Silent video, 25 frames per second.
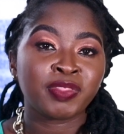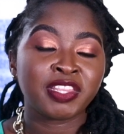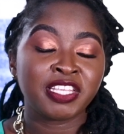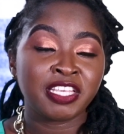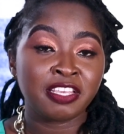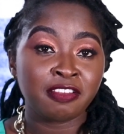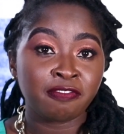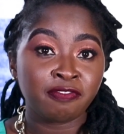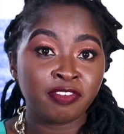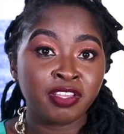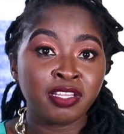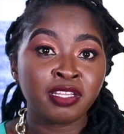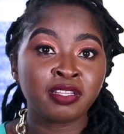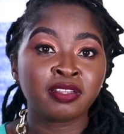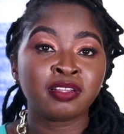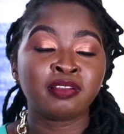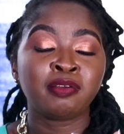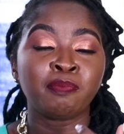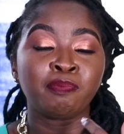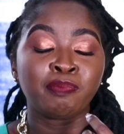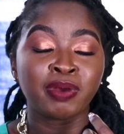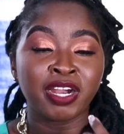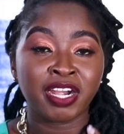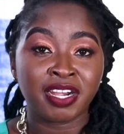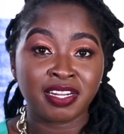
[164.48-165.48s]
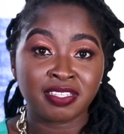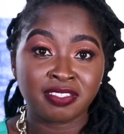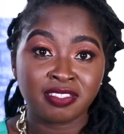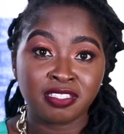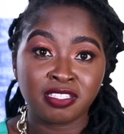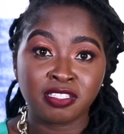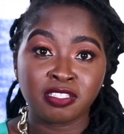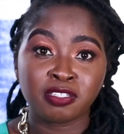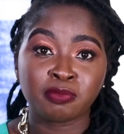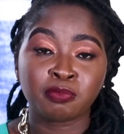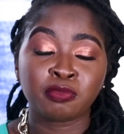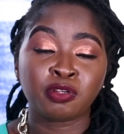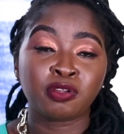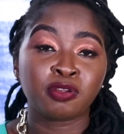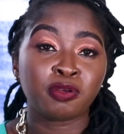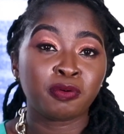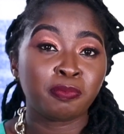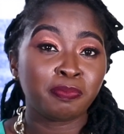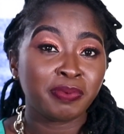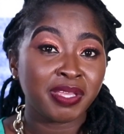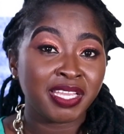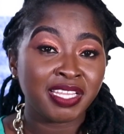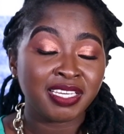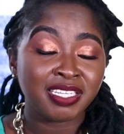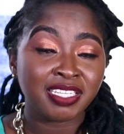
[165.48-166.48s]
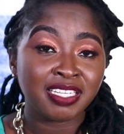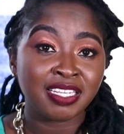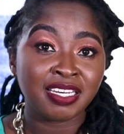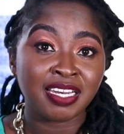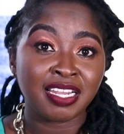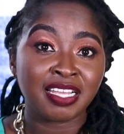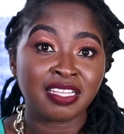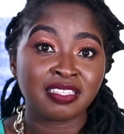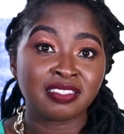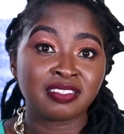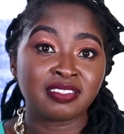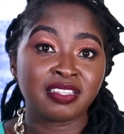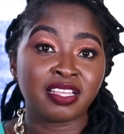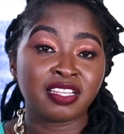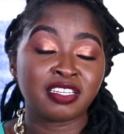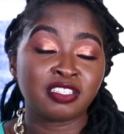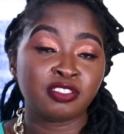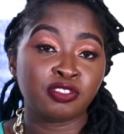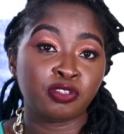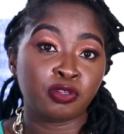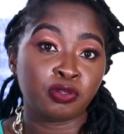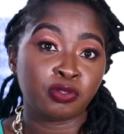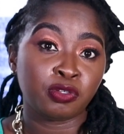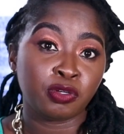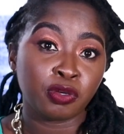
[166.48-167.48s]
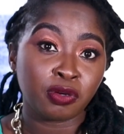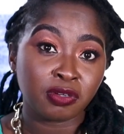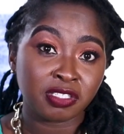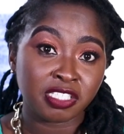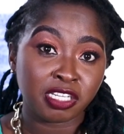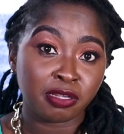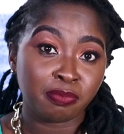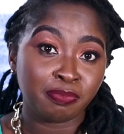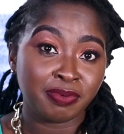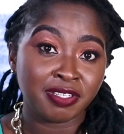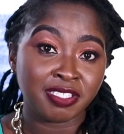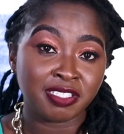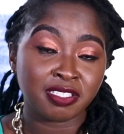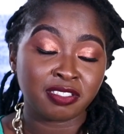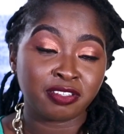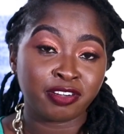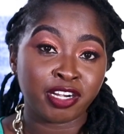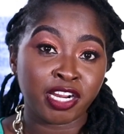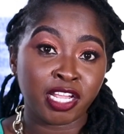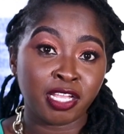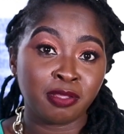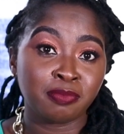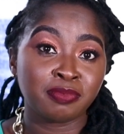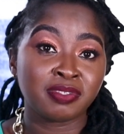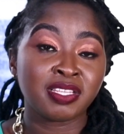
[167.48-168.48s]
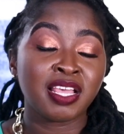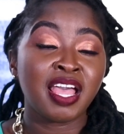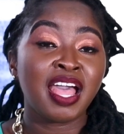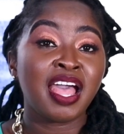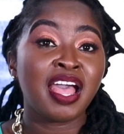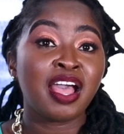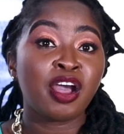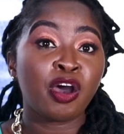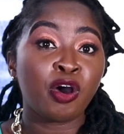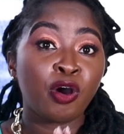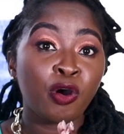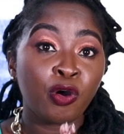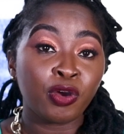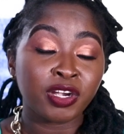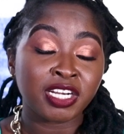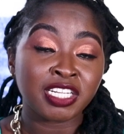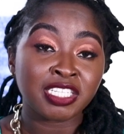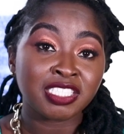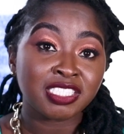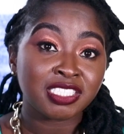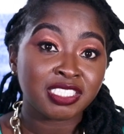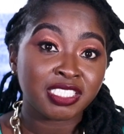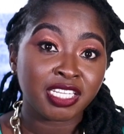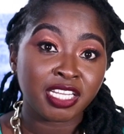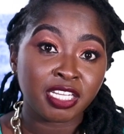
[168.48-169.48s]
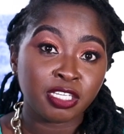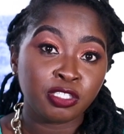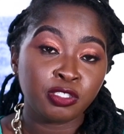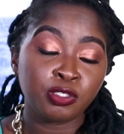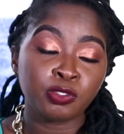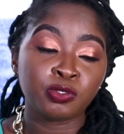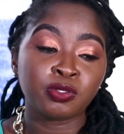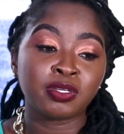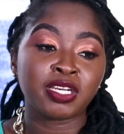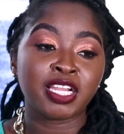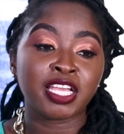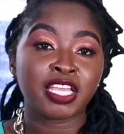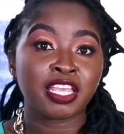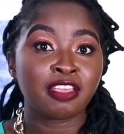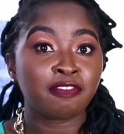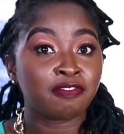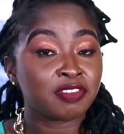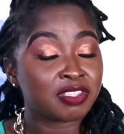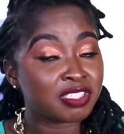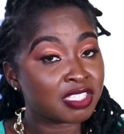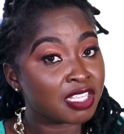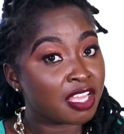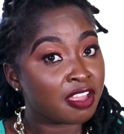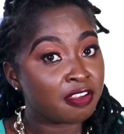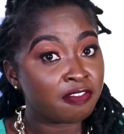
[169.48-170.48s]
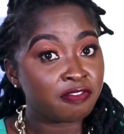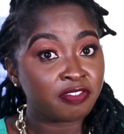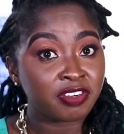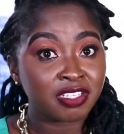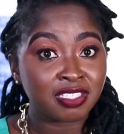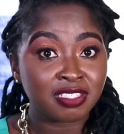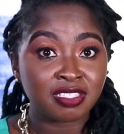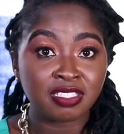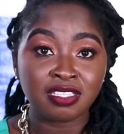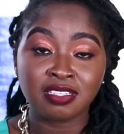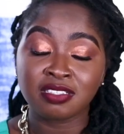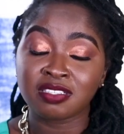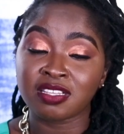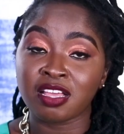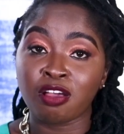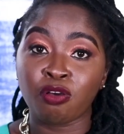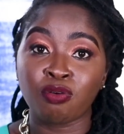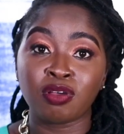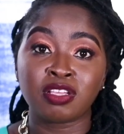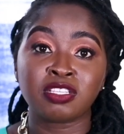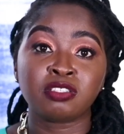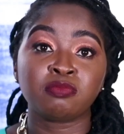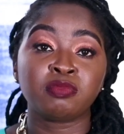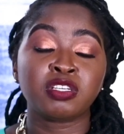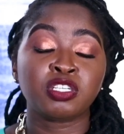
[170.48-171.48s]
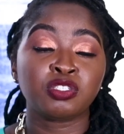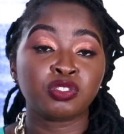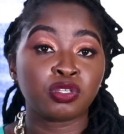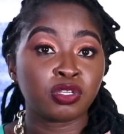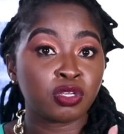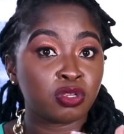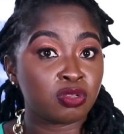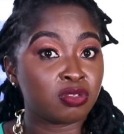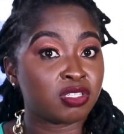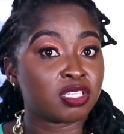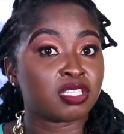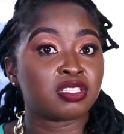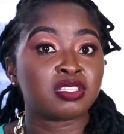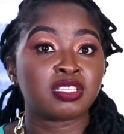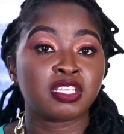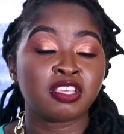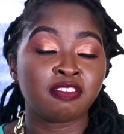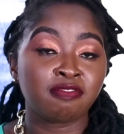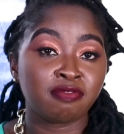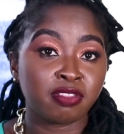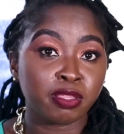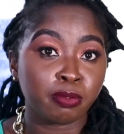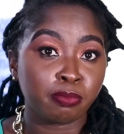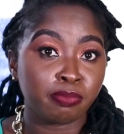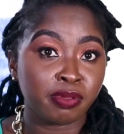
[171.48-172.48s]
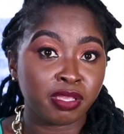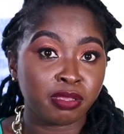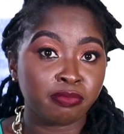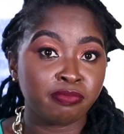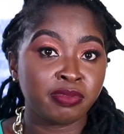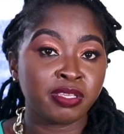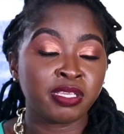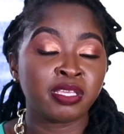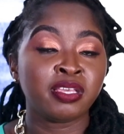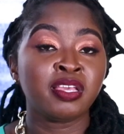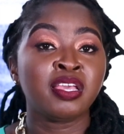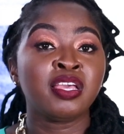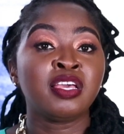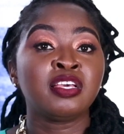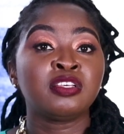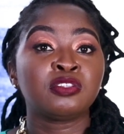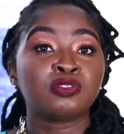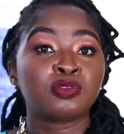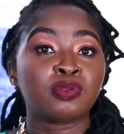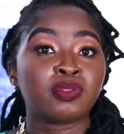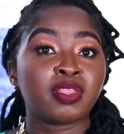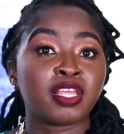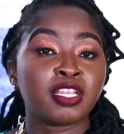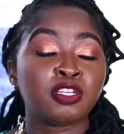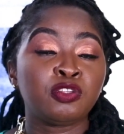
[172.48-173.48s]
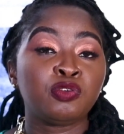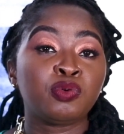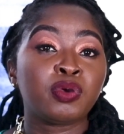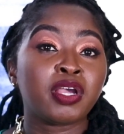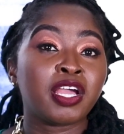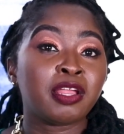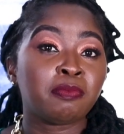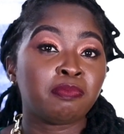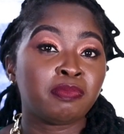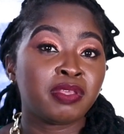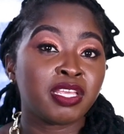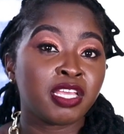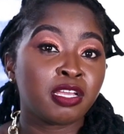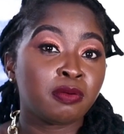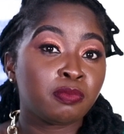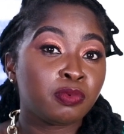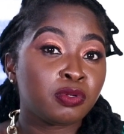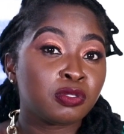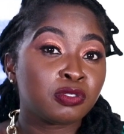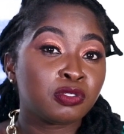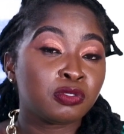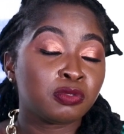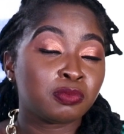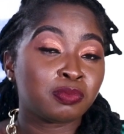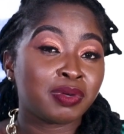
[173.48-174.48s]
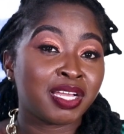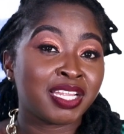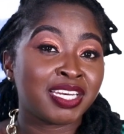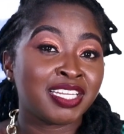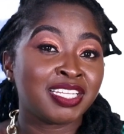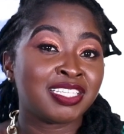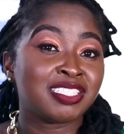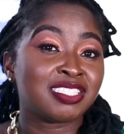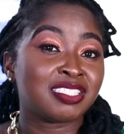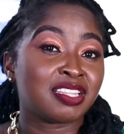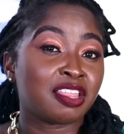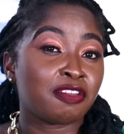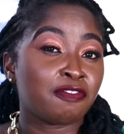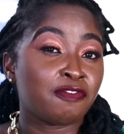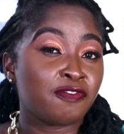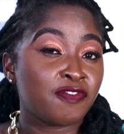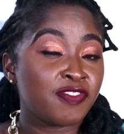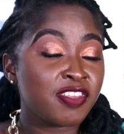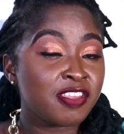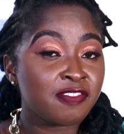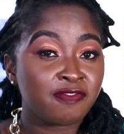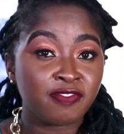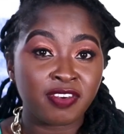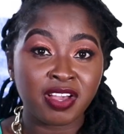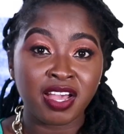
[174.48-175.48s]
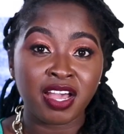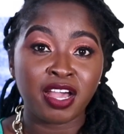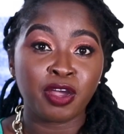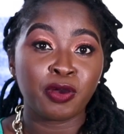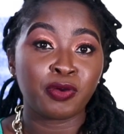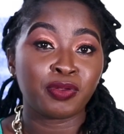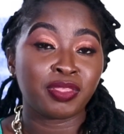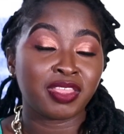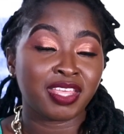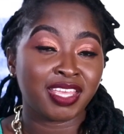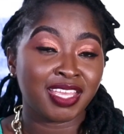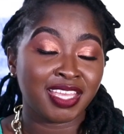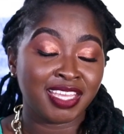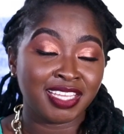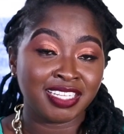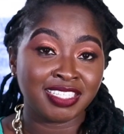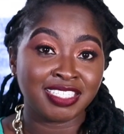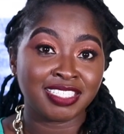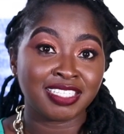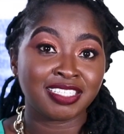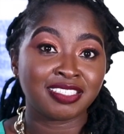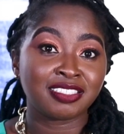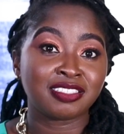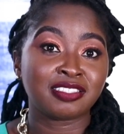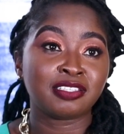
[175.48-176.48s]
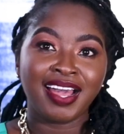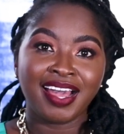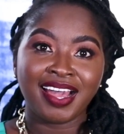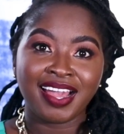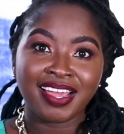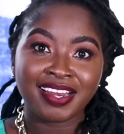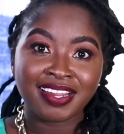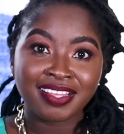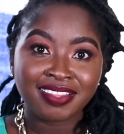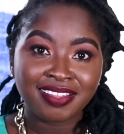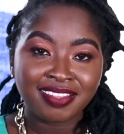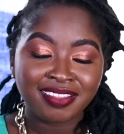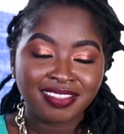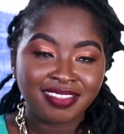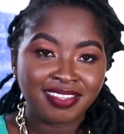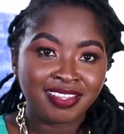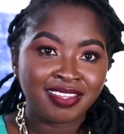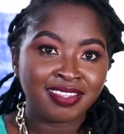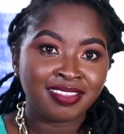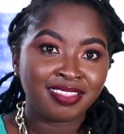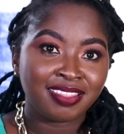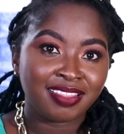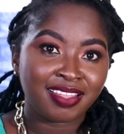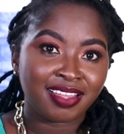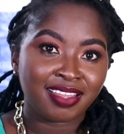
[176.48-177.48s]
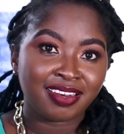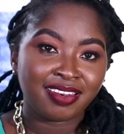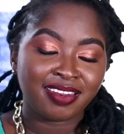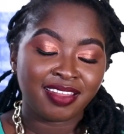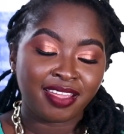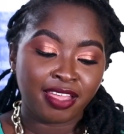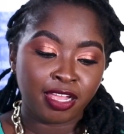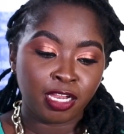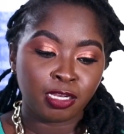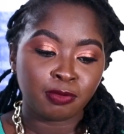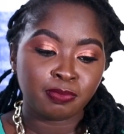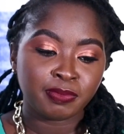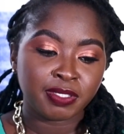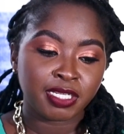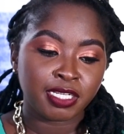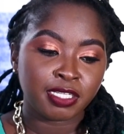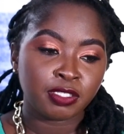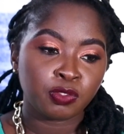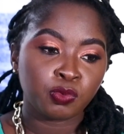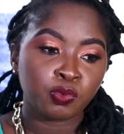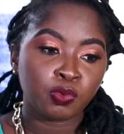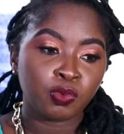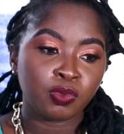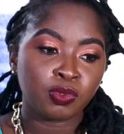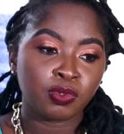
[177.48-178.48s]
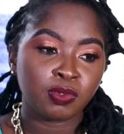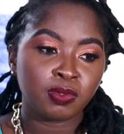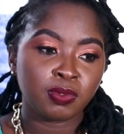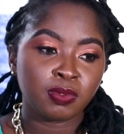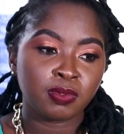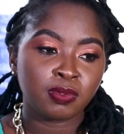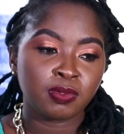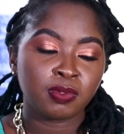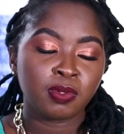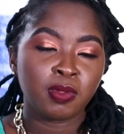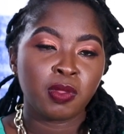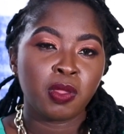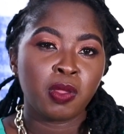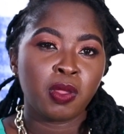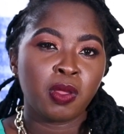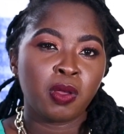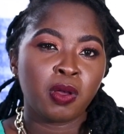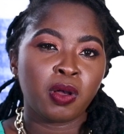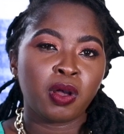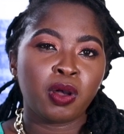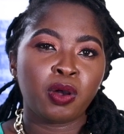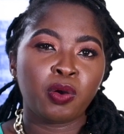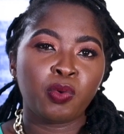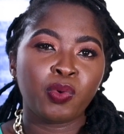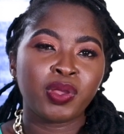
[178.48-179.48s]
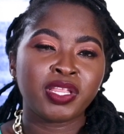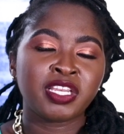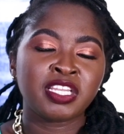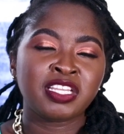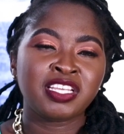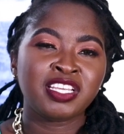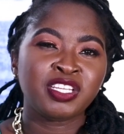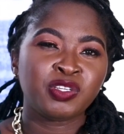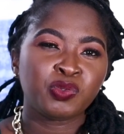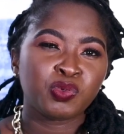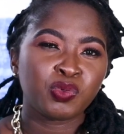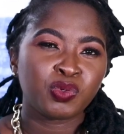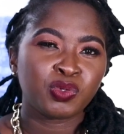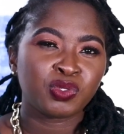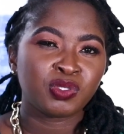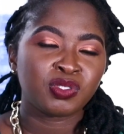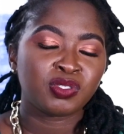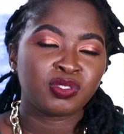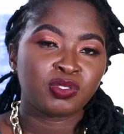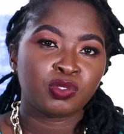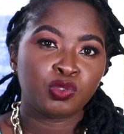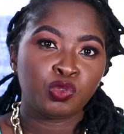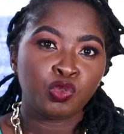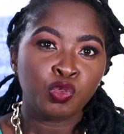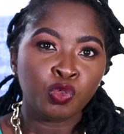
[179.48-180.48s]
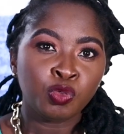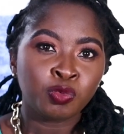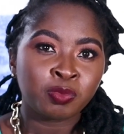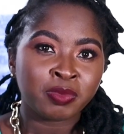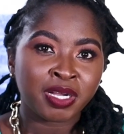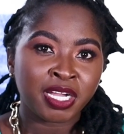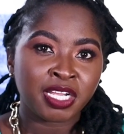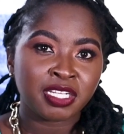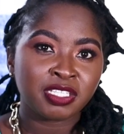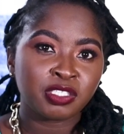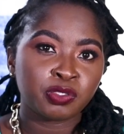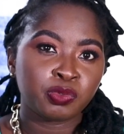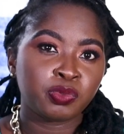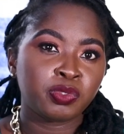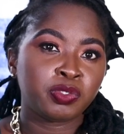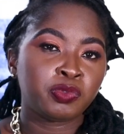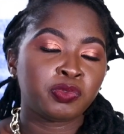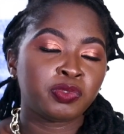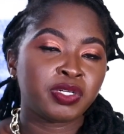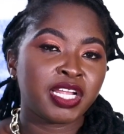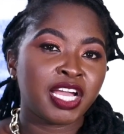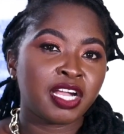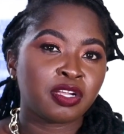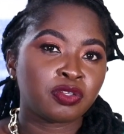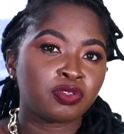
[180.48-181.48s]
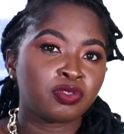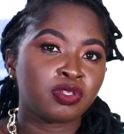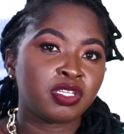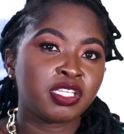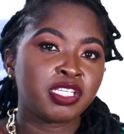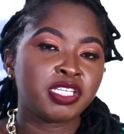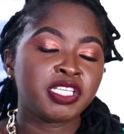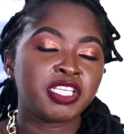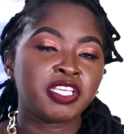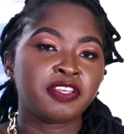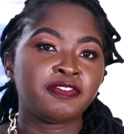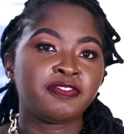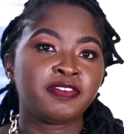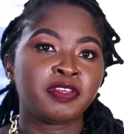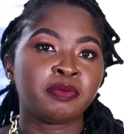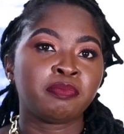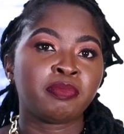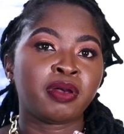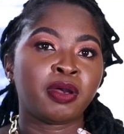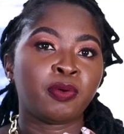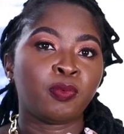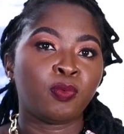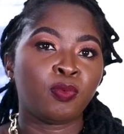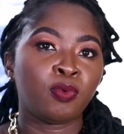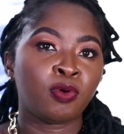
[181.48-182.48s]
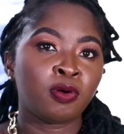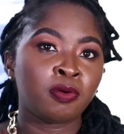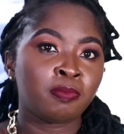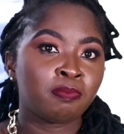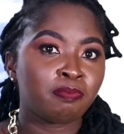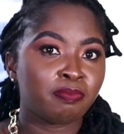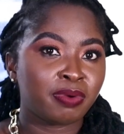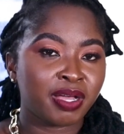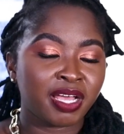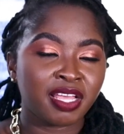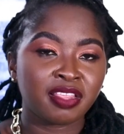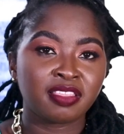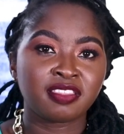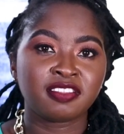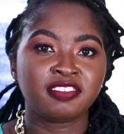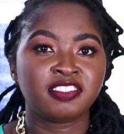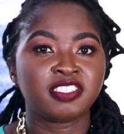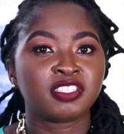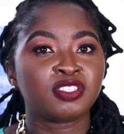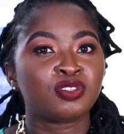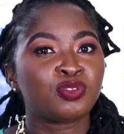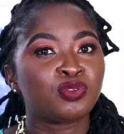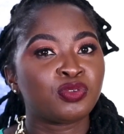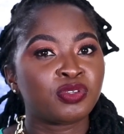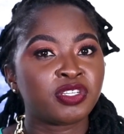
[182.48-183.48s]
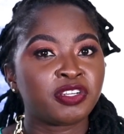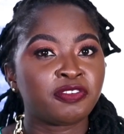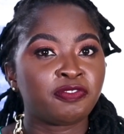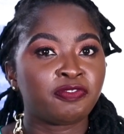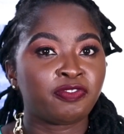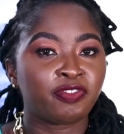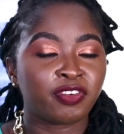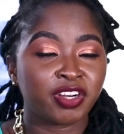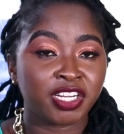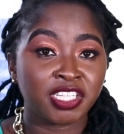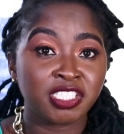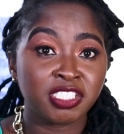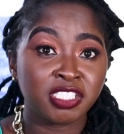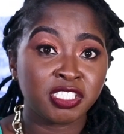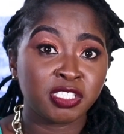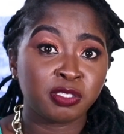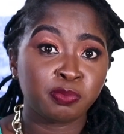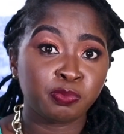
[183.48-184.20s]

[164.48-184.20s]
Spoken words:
giving paracetamol or painkillers that your doctor prescribes on a schedule. Like if it's every 6 hours, make sure you just give the baby, so that you can be able to manage the fever or the headaches. Another thing that helped us was when it was too much, we could actually give him a warm bath just to refresh his